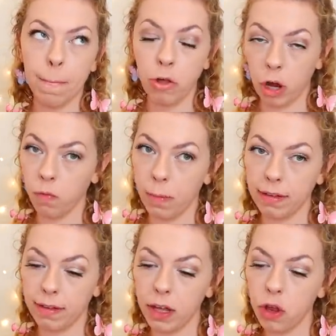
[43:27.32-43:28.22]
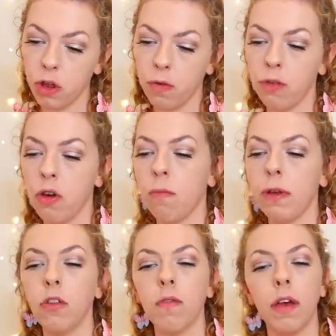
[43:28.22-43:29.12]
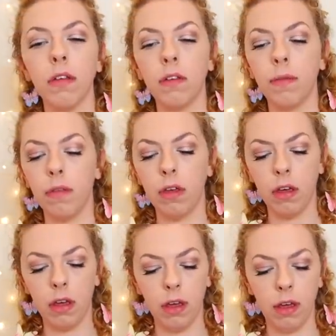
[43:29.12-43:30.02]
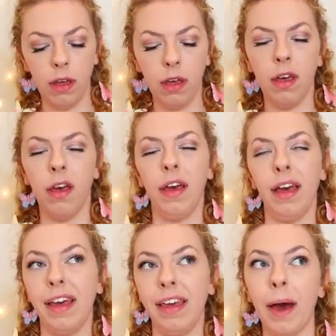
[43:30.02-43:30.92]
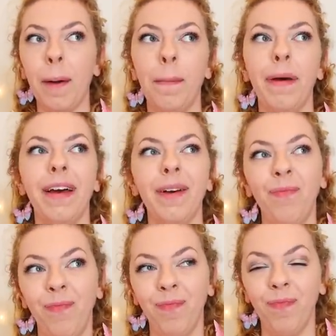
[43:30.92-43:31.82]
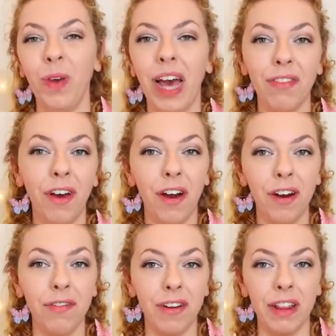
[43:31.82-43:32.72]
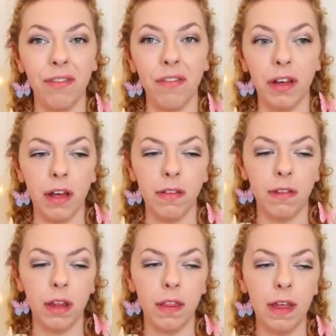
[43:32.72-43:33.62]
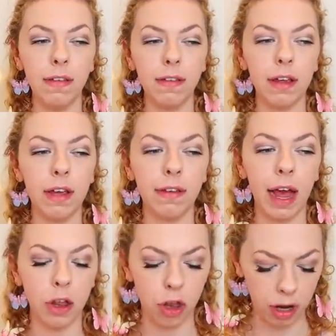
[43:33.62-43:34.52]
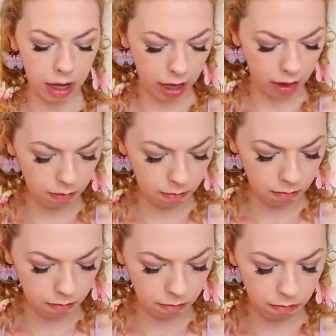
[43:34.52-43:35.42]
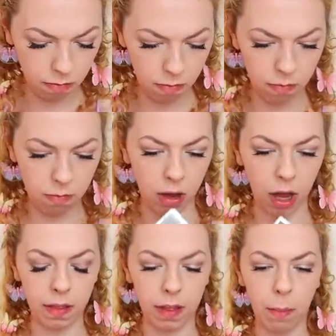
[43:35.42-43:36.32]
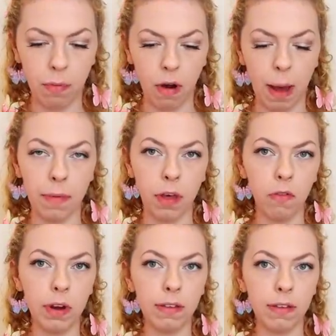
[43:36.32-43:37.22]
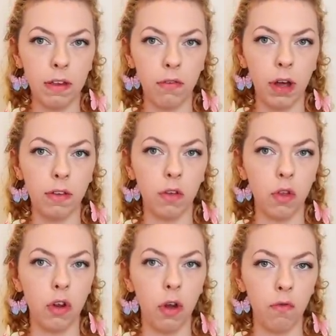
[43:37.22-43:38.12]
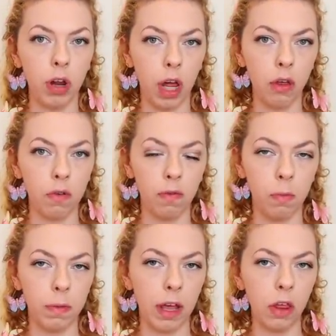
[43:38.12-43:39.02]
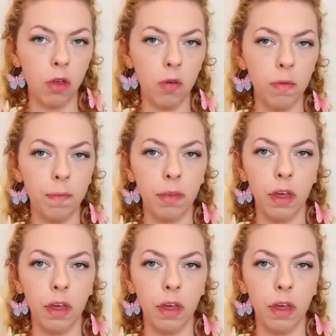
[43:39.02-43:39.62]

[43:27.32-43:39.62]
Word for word: general message first. Yup, we have the Hierophant in the reverse. This is actually in the upright, but the only reason it's in the reverse is because you don't realise your full potential.